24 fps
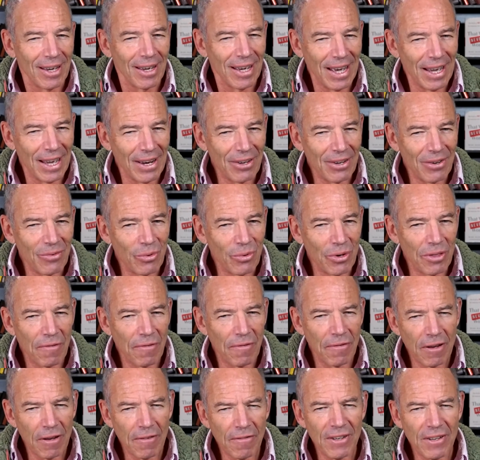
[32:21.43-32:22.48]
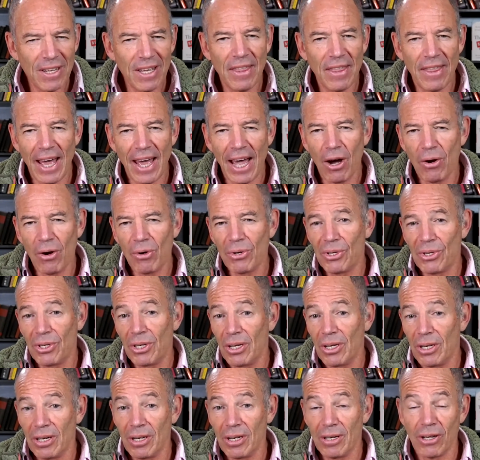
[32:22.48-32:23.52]
And with
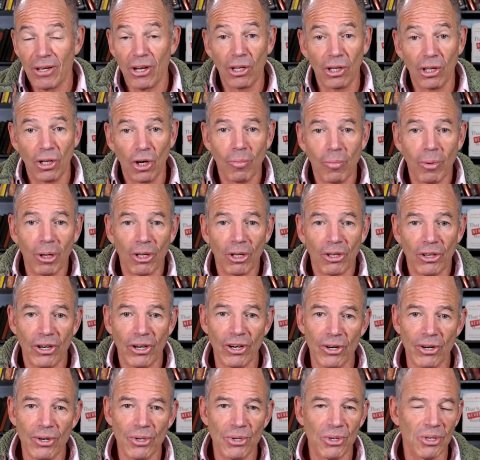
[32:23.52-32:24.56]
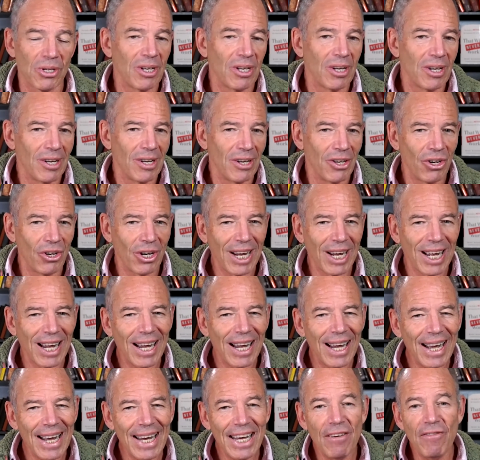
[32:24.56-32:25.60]
50,000 global learners, you're
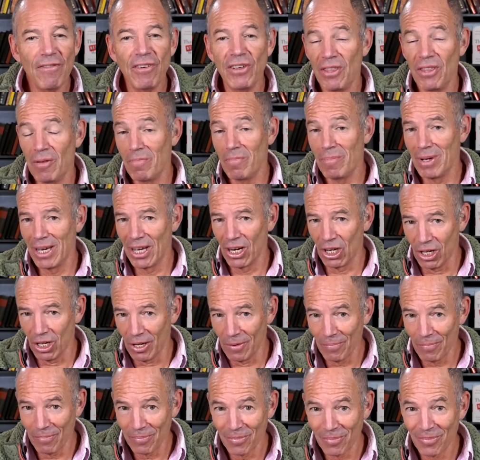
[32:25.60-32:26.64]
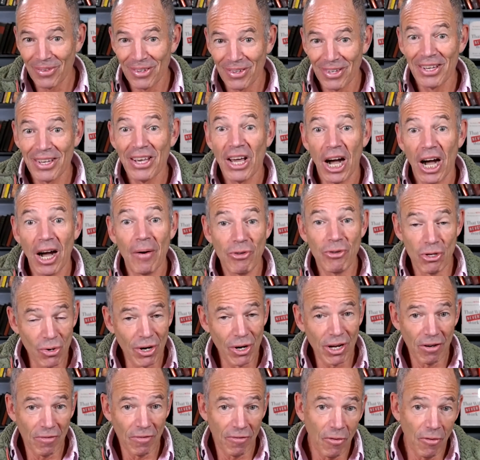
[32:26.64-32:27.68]
kind of in the middle. You
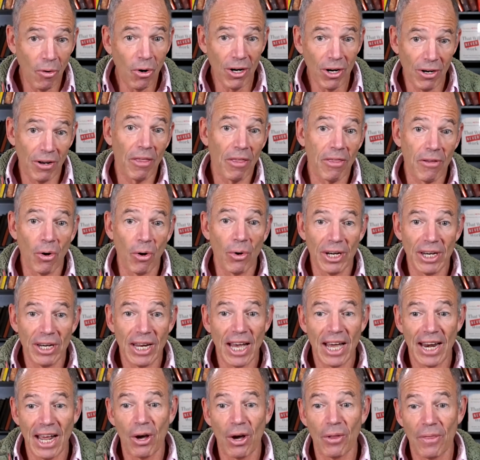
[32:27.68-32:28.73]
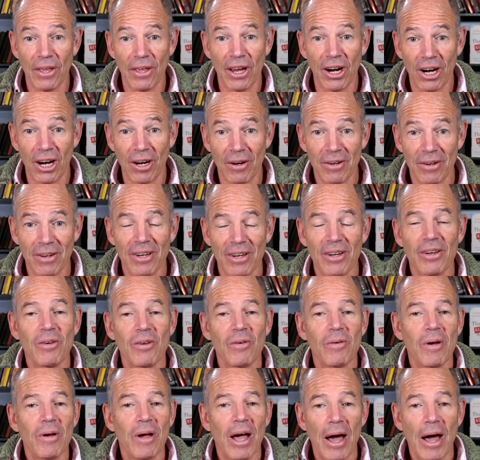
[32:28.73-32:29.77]
can afford to throw a net out there,
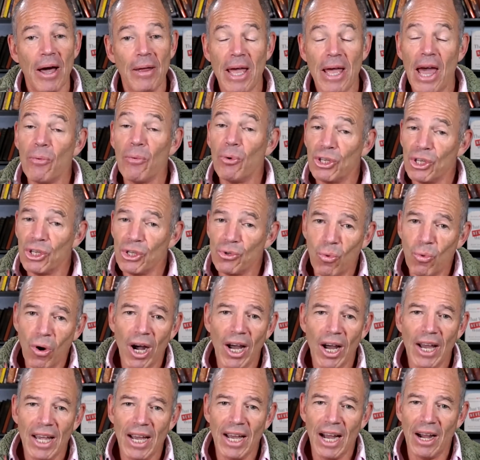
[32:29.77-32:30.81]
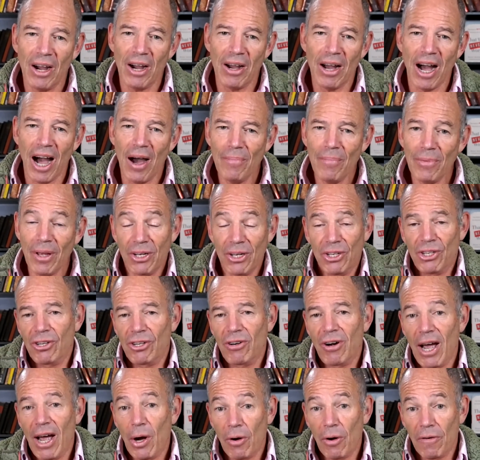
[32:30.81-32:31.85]
and which is why I'm not
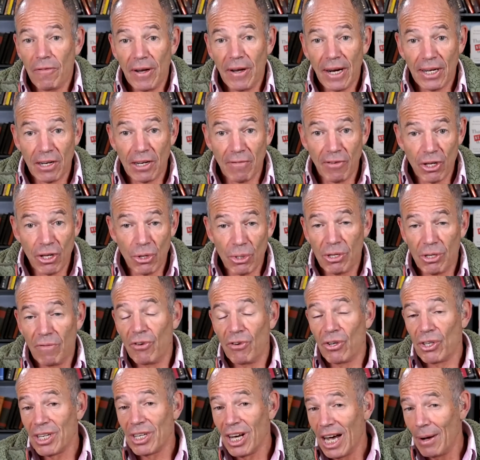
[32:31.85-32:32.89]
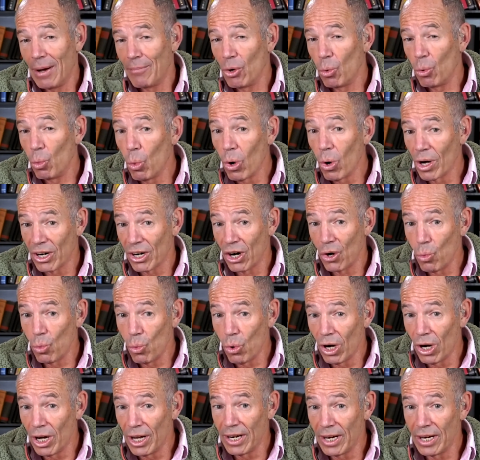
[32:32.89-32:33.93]
sure how effective a use of your time the
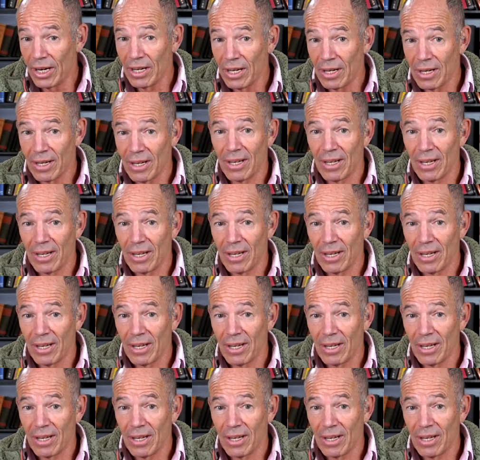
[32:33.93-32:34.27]
one-on-one